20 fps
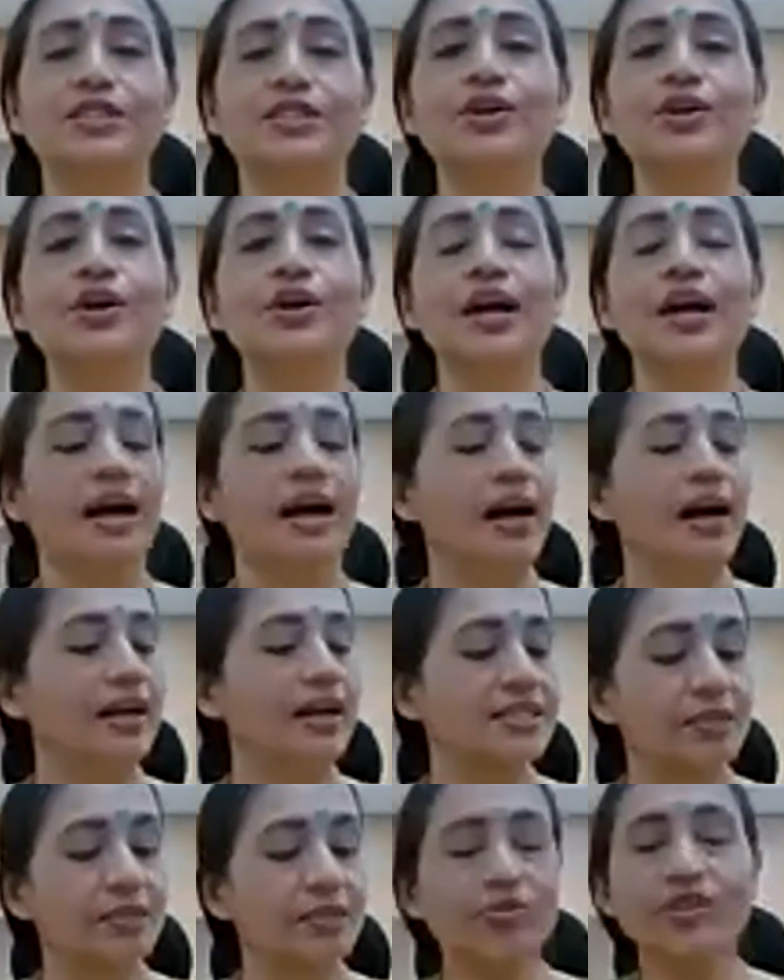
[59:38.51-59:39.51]
So
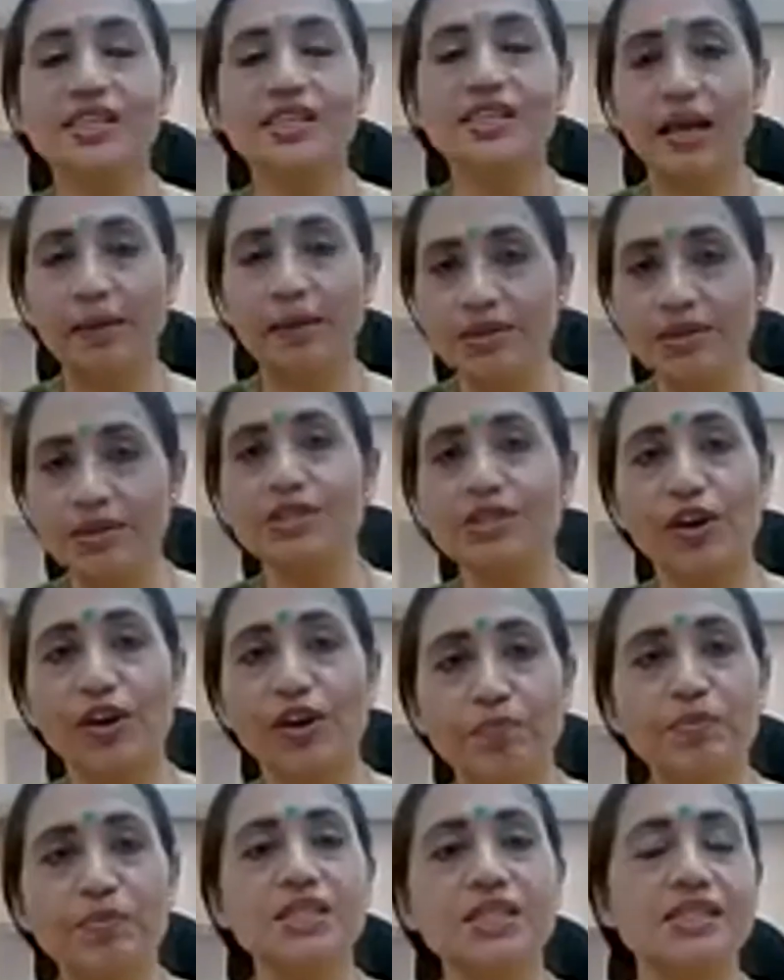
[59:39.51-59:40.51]
some of the examples, if you have
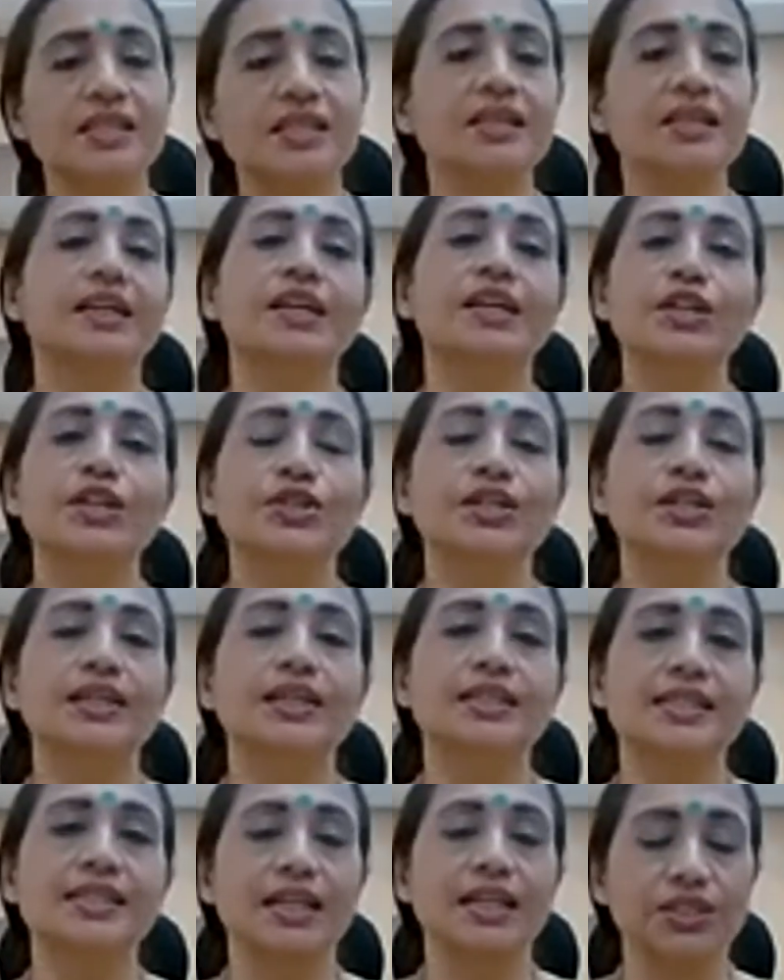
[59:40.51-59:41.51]
missed the initial
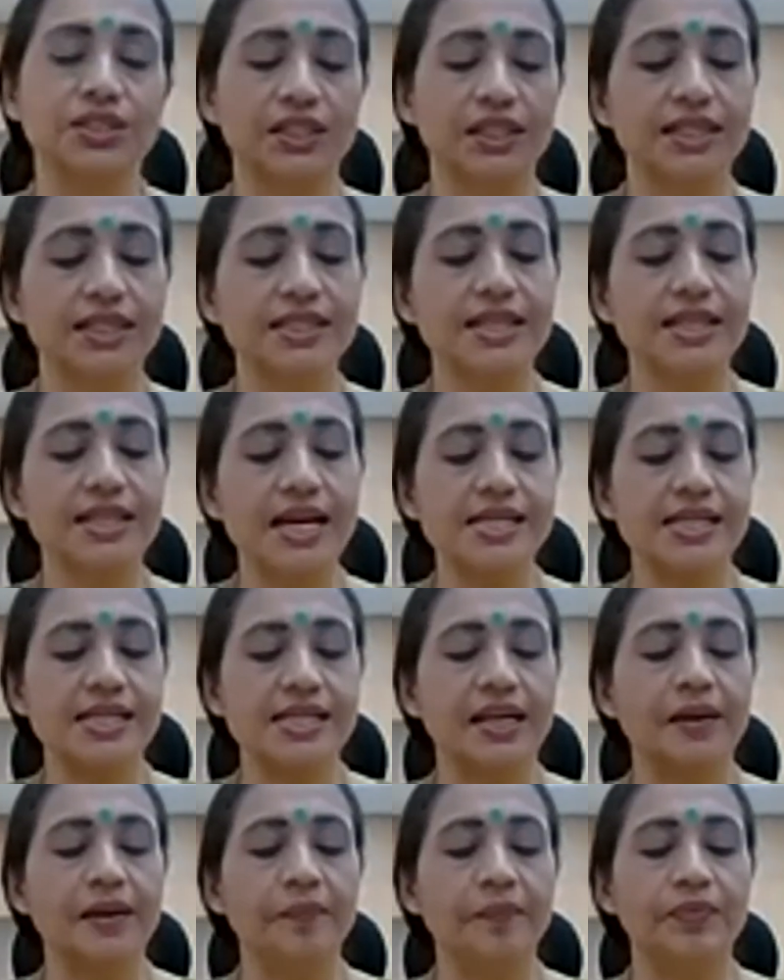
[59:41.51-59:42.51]
discussion, is that,
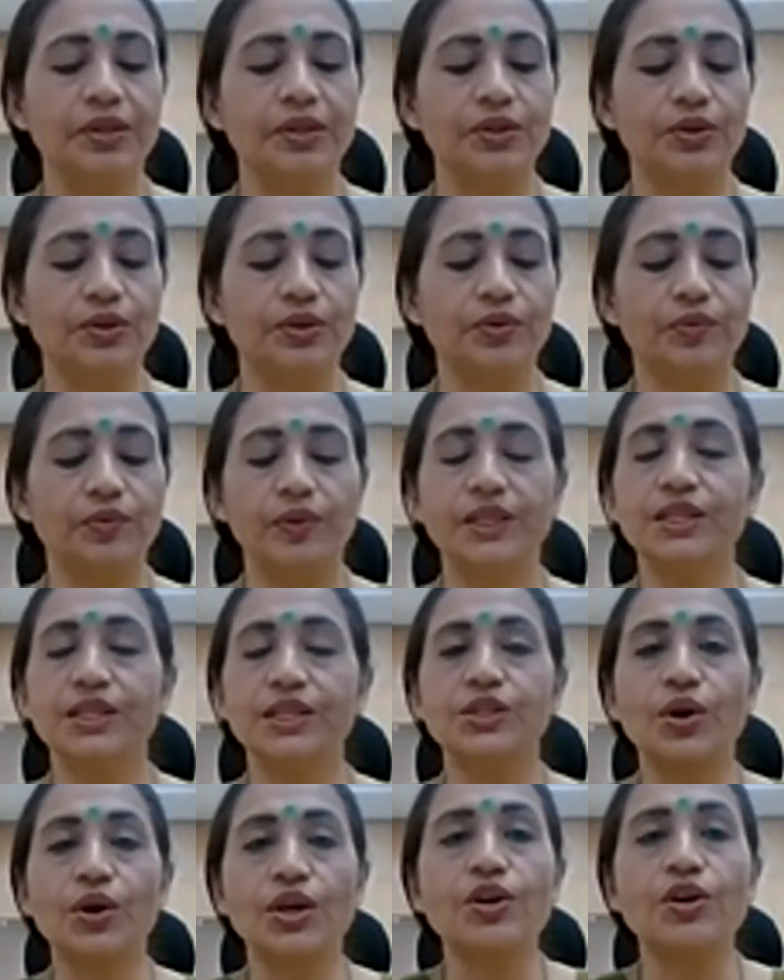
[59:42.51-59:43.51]
you know, whether
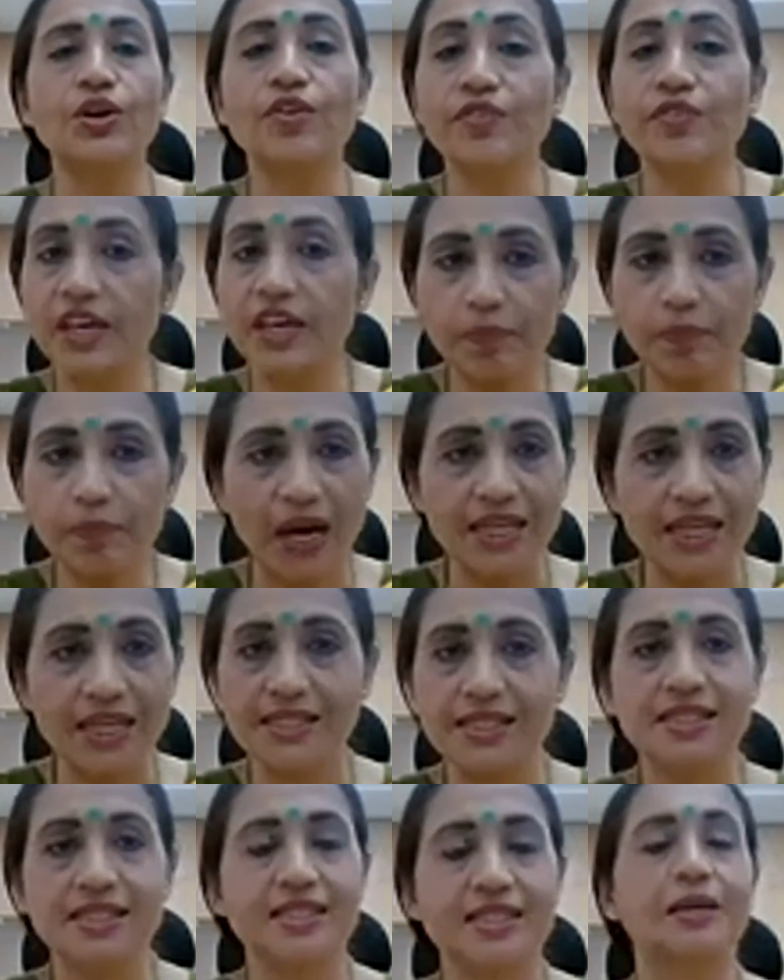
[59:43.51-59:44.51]
talking of e-pass
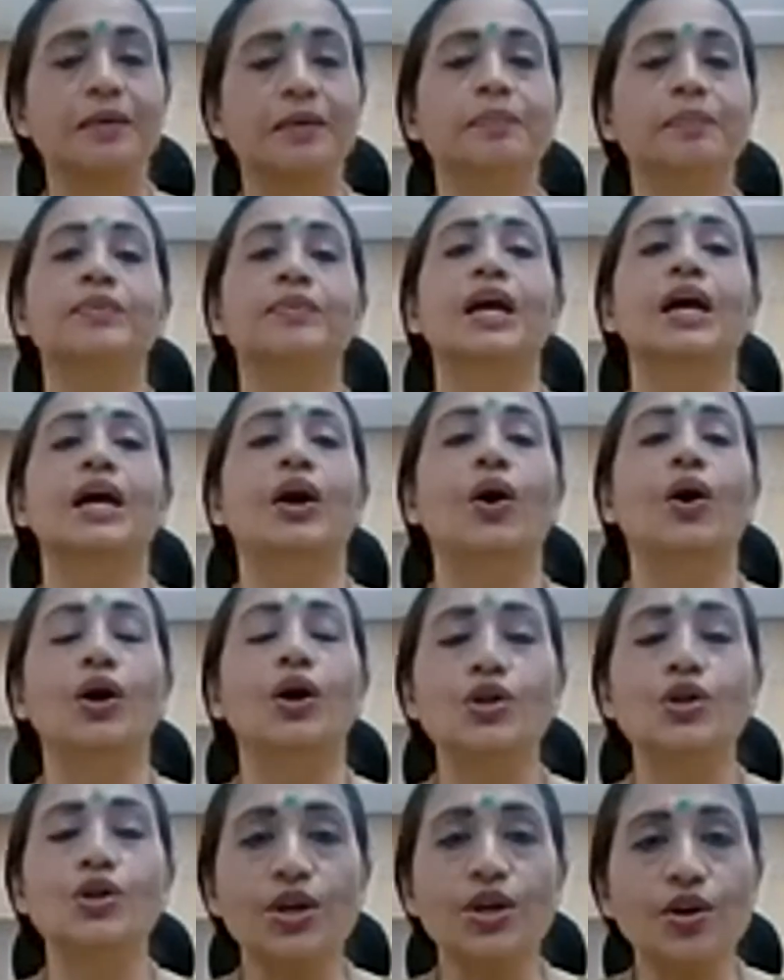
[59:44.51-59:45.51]
system or
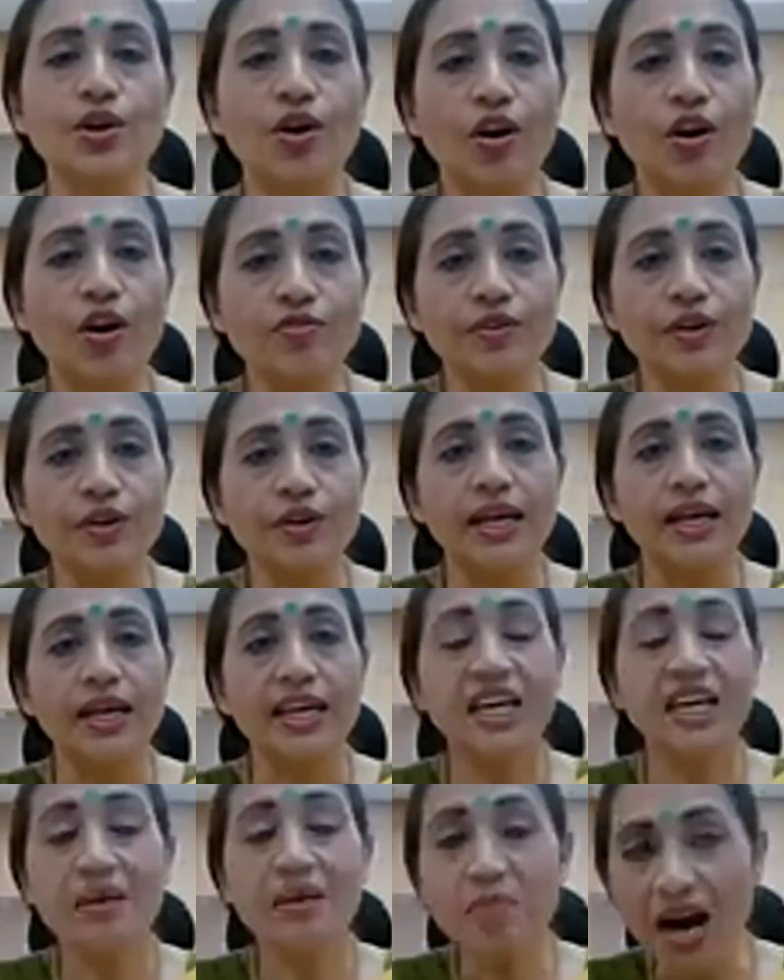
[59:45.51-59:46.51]
talking of
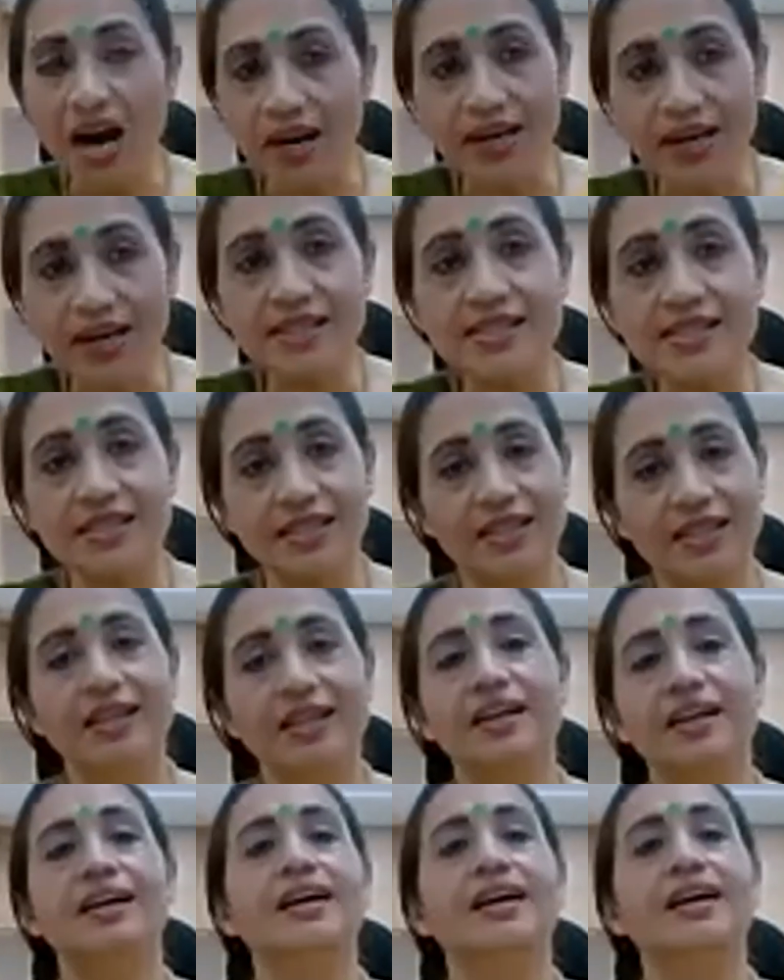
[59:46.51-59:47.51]
e-market
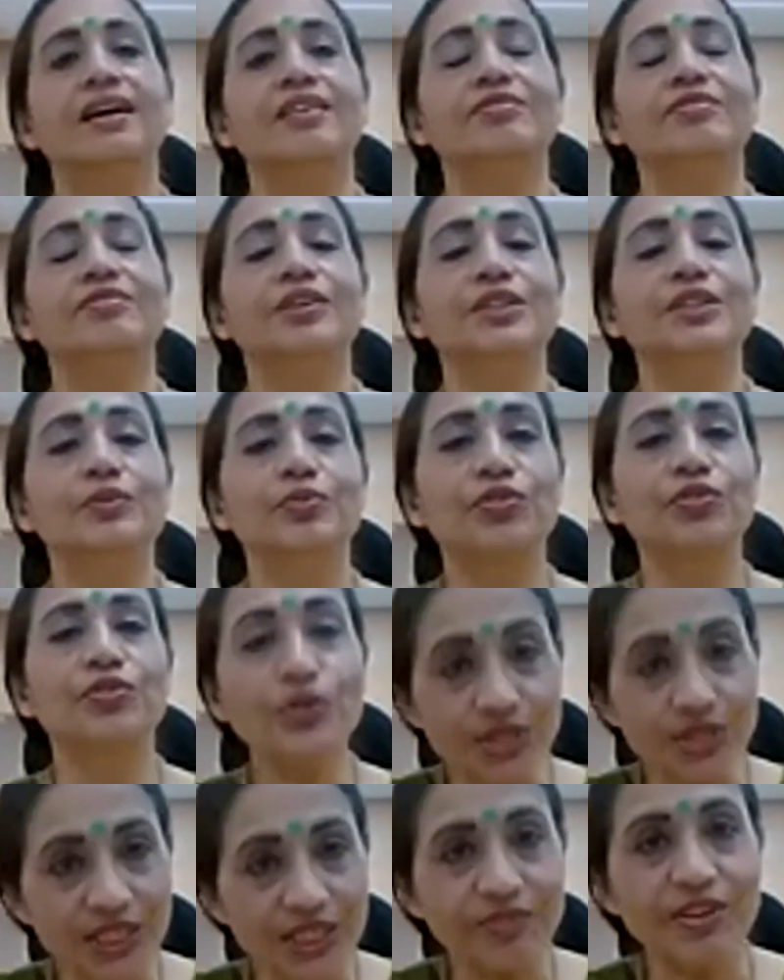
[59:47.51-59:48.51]
for the
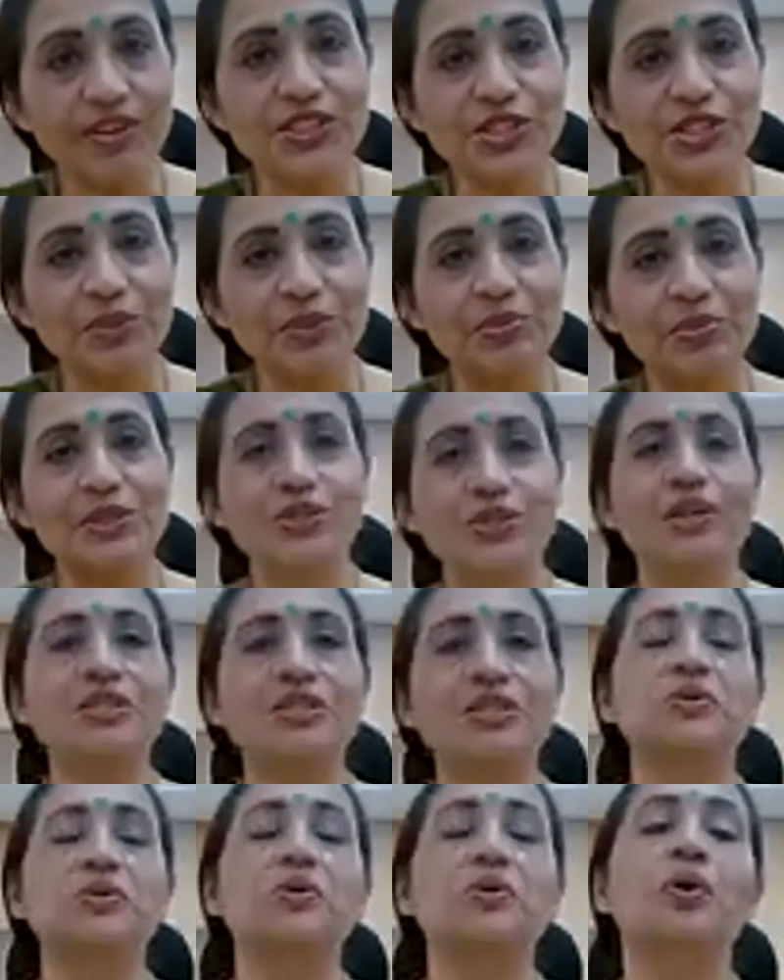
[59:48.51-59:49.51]
fruits and vegetables
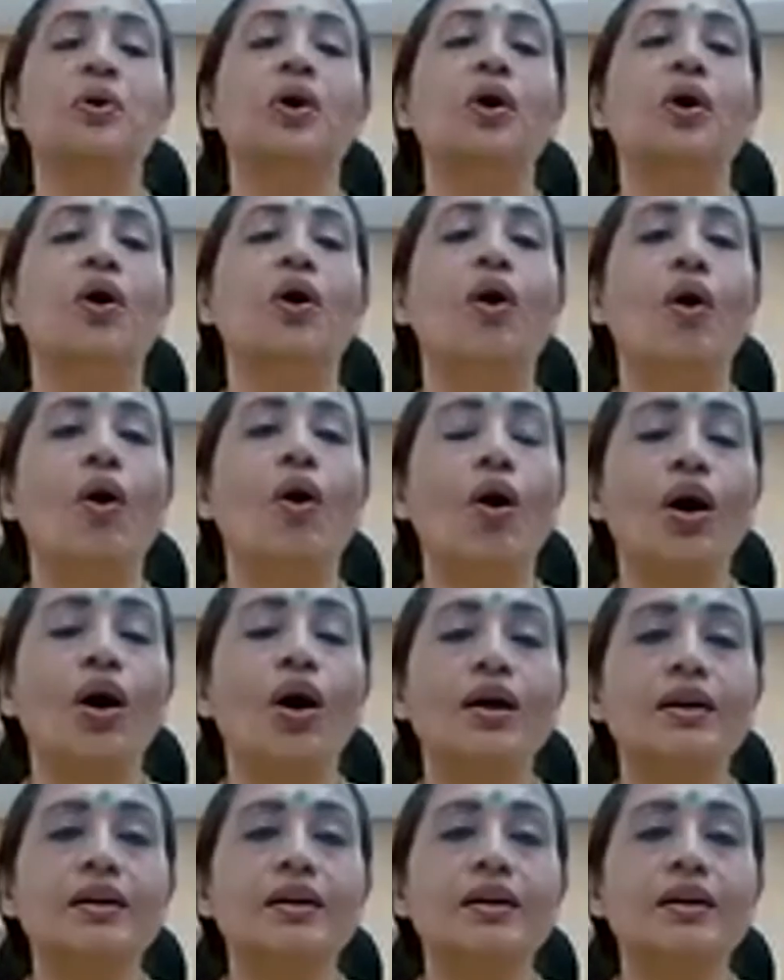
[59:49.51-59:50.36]
also, or